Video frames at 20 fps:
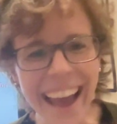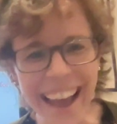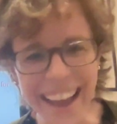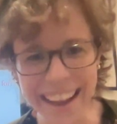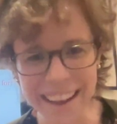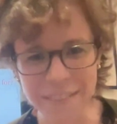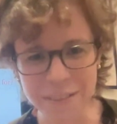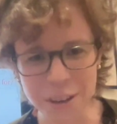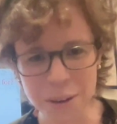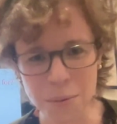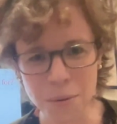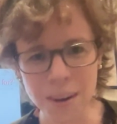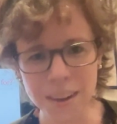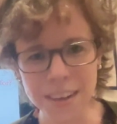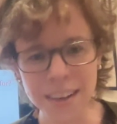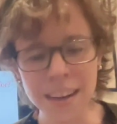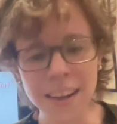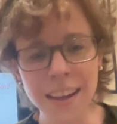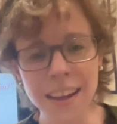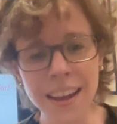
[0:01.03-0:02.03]
Hey
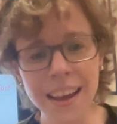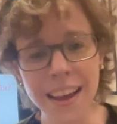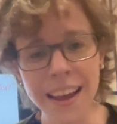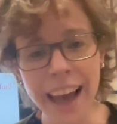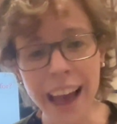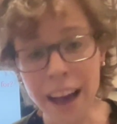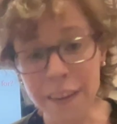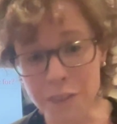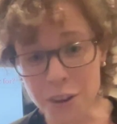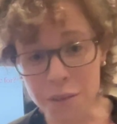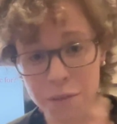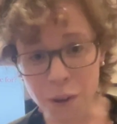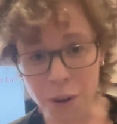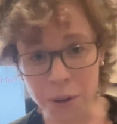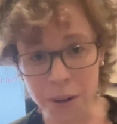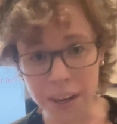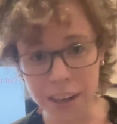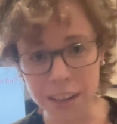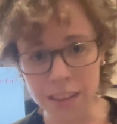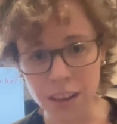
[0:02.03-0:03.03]
everyone! Have you
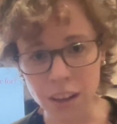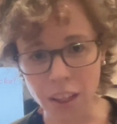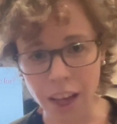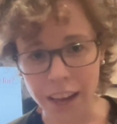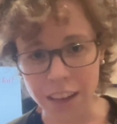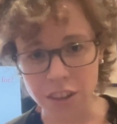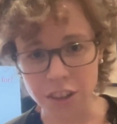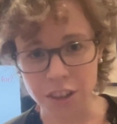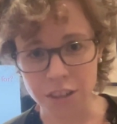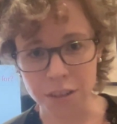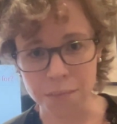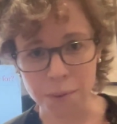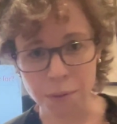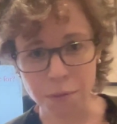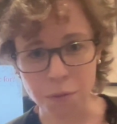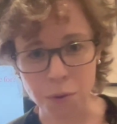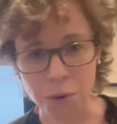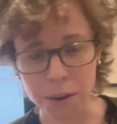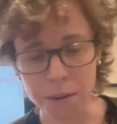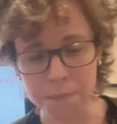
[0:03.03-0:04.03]
voted in elections
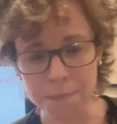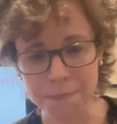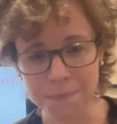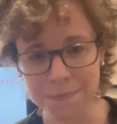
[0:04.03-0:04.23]
before?